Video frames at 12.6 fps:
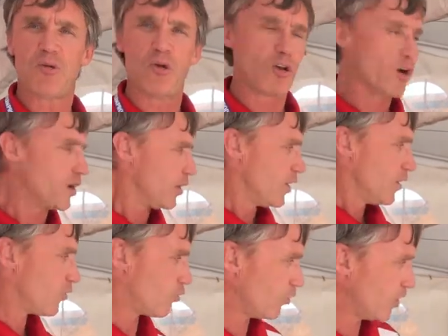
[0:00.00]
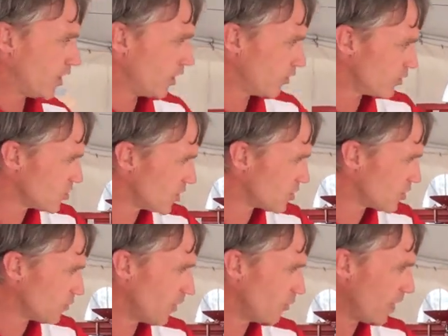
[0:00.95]
roller through the gear
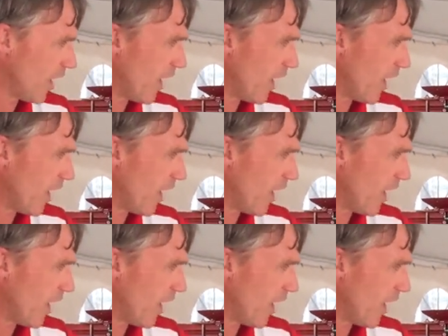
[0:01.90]
system that we